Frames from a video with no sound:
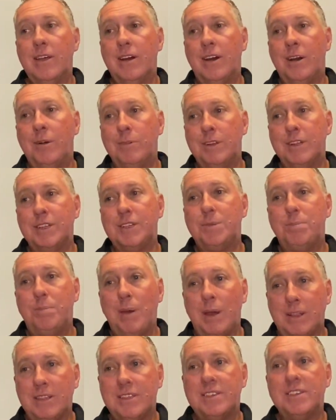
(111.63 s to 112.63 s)
I would
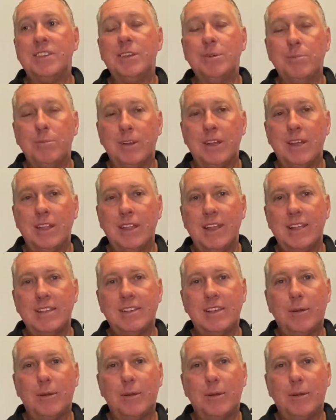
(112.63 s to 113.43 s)
expect similarly in the next